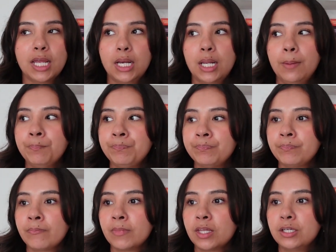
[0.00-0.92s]
And
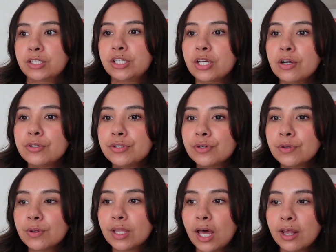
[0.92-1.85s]
she goes
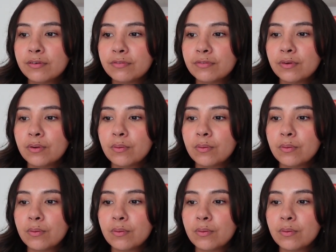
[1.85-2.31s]
through a lot of